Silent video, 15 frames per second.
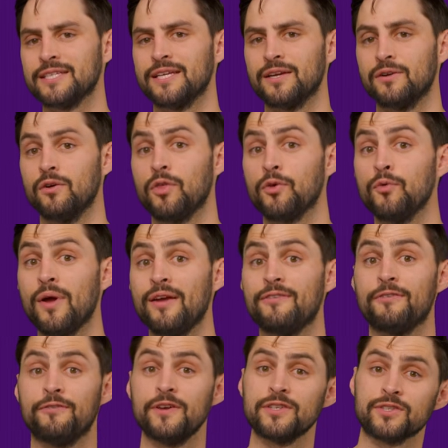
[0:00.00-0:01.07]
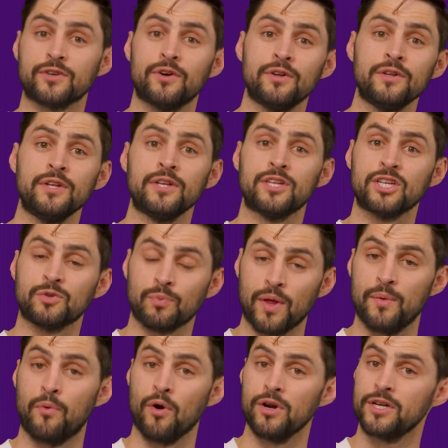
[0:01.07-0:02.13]
signal through a physical
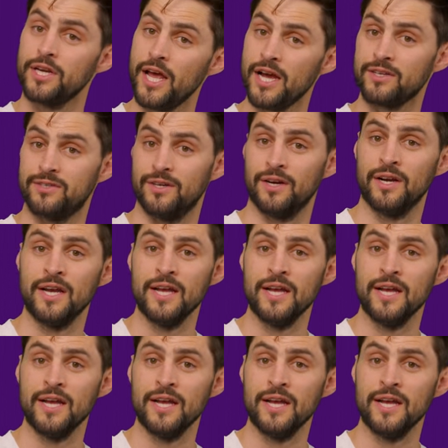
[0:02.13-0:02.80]
DisplayPort connector.